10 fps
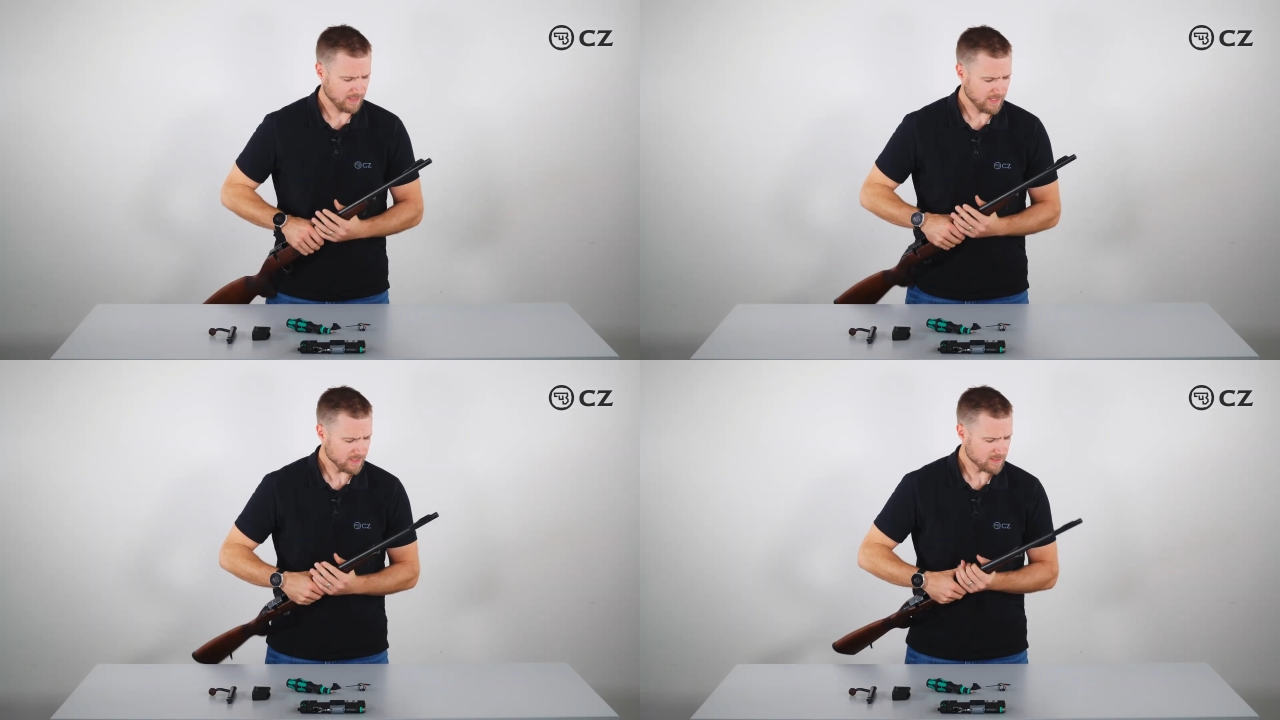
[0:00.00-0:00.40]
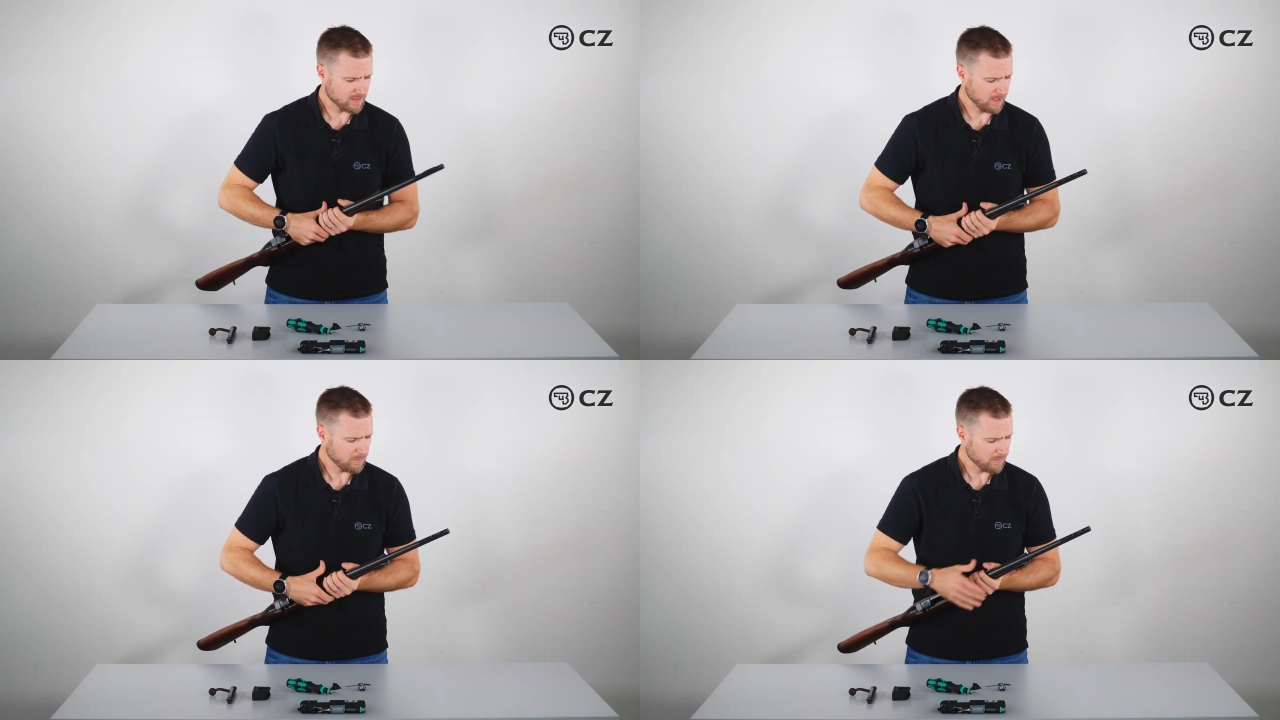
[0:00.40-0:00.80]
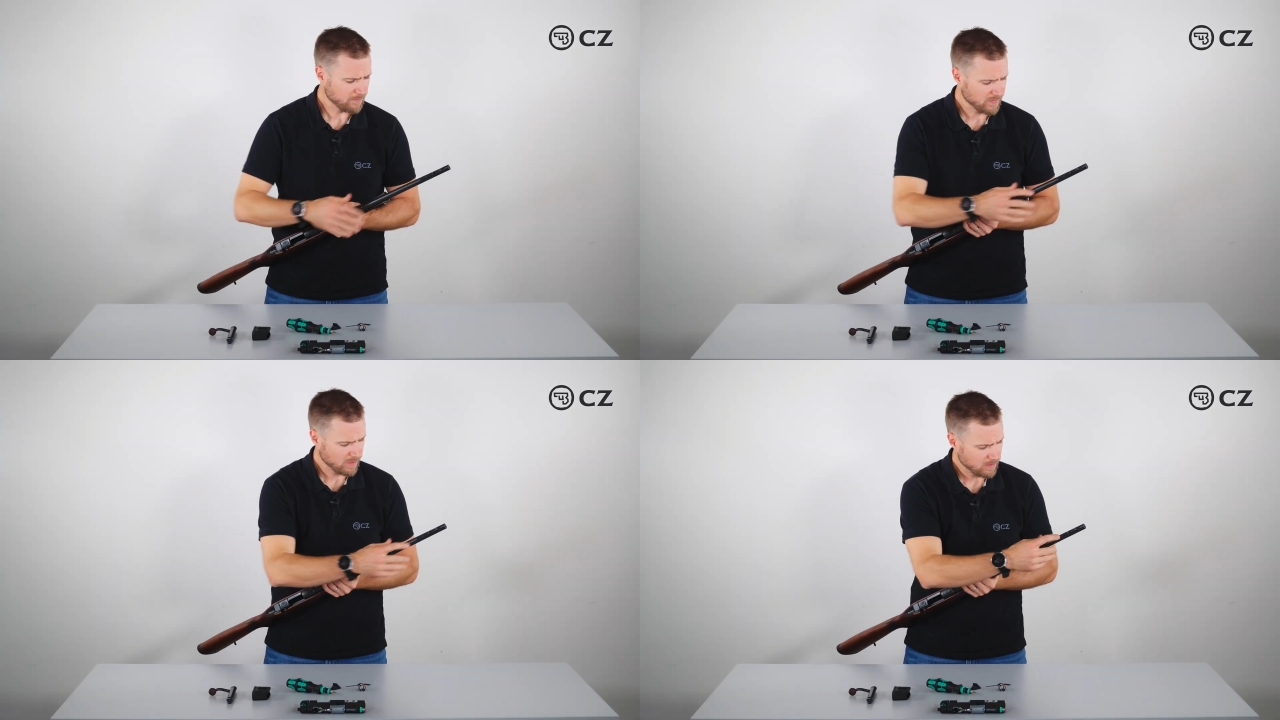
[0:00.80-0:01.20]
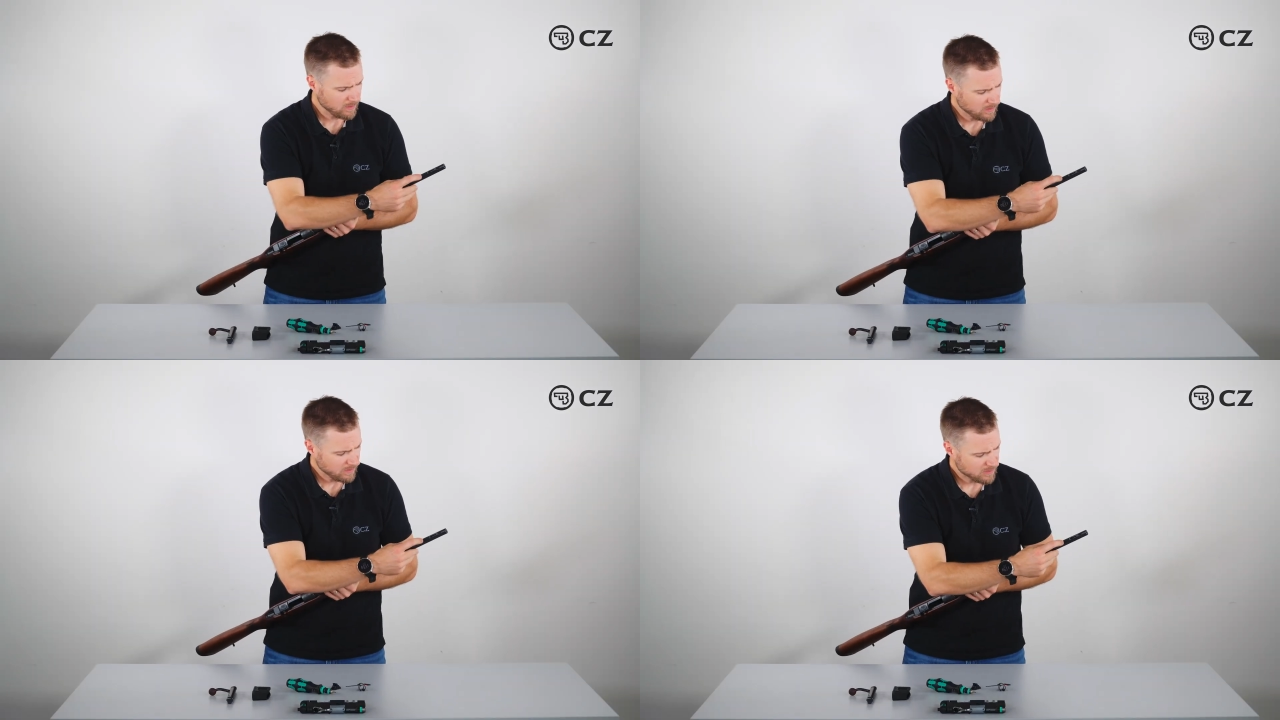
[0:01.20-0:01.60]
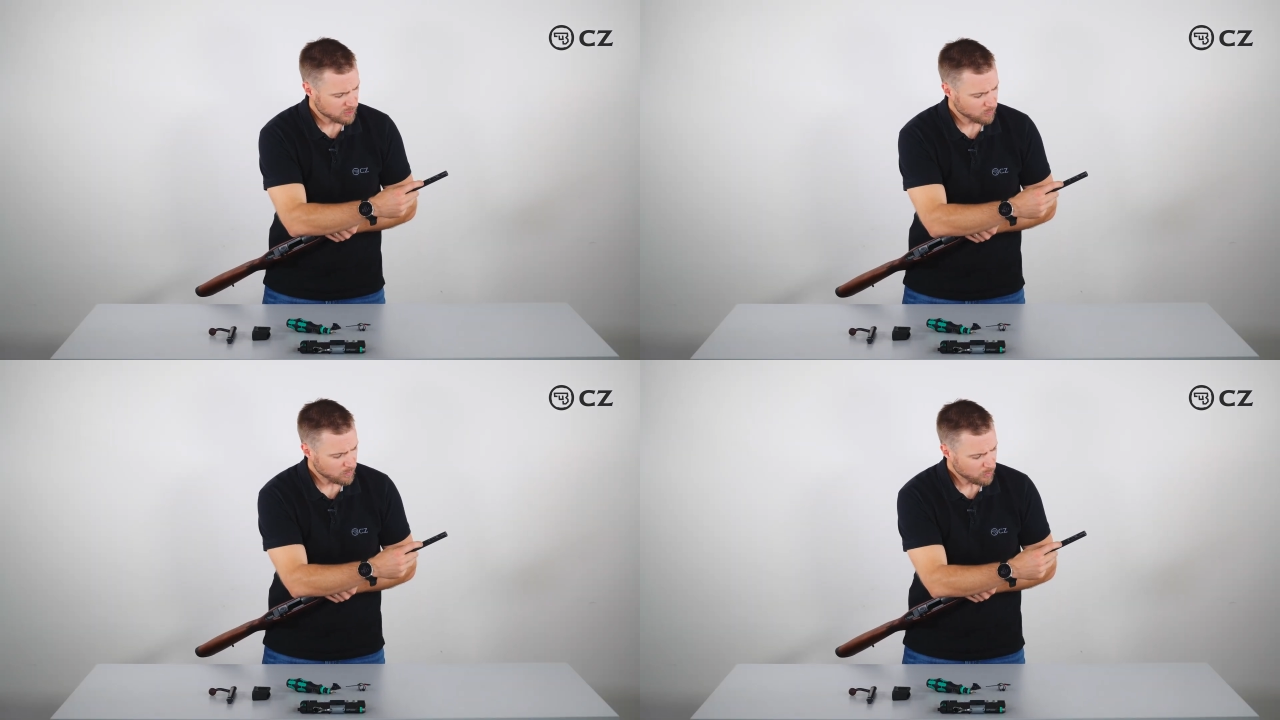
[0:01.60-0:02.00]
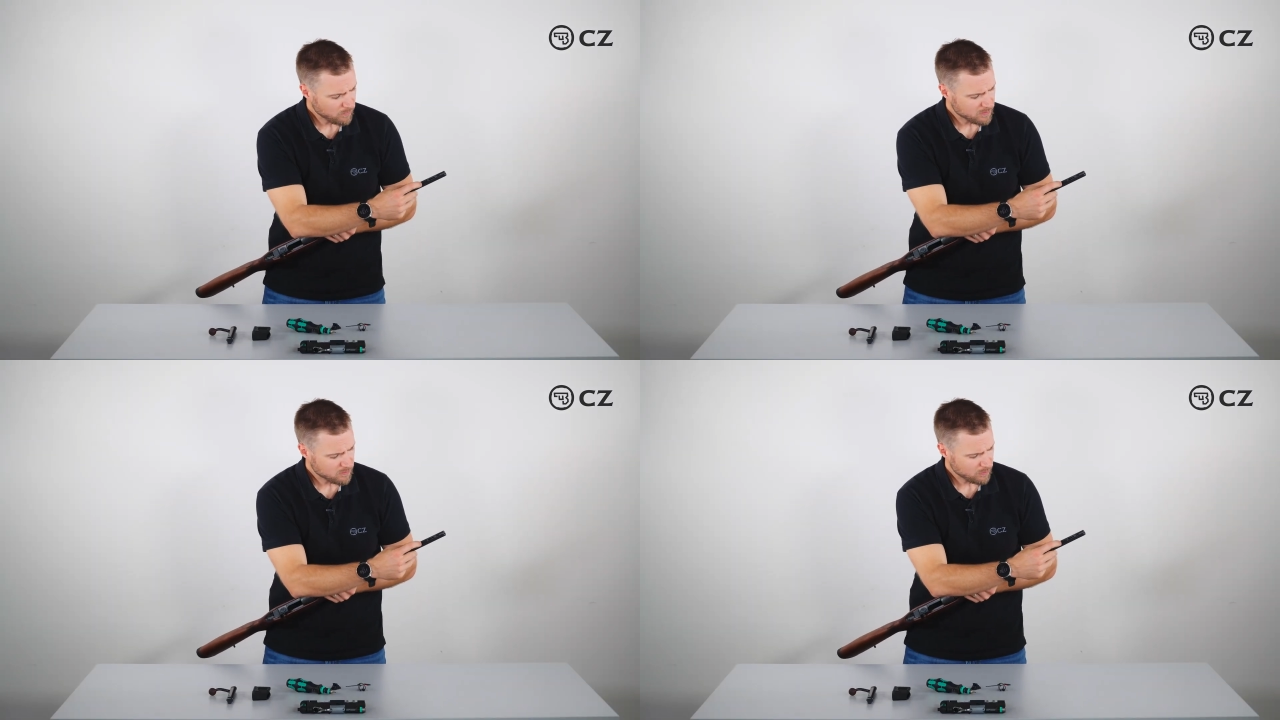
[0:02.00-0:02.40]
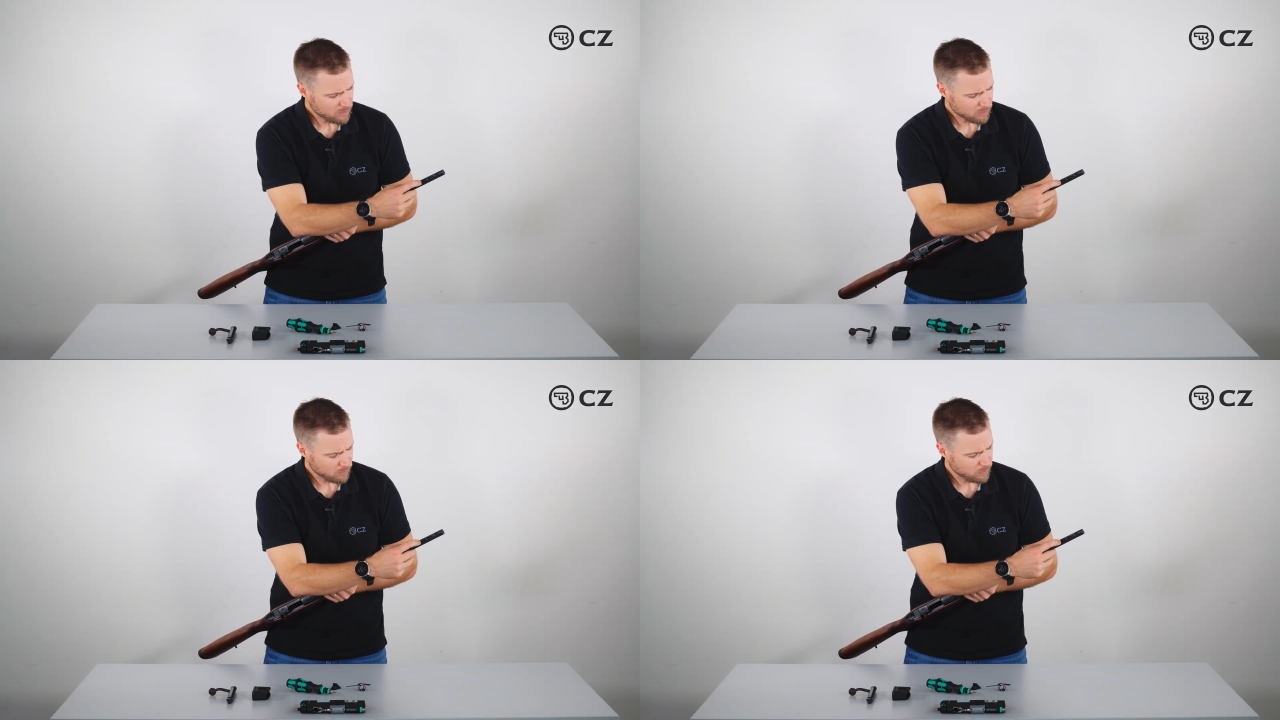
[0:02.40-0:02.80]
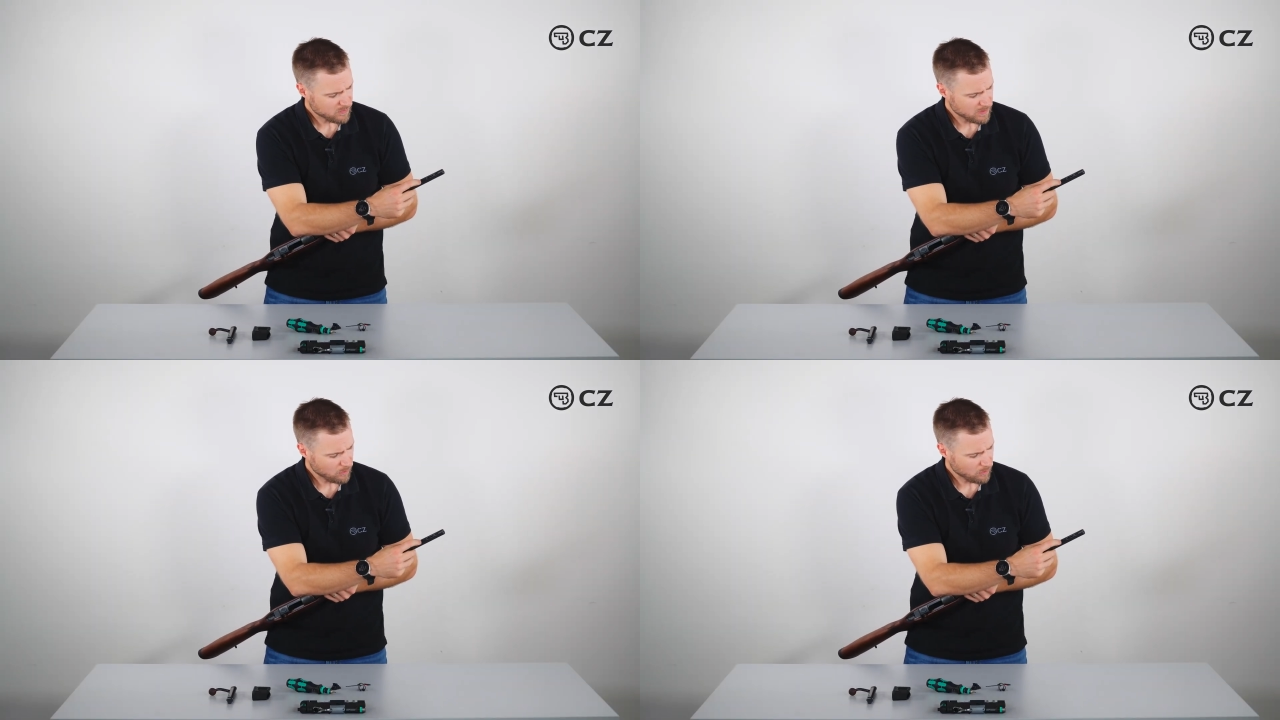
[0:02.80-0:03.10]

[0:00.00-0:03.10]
the next step is to remove the two screws that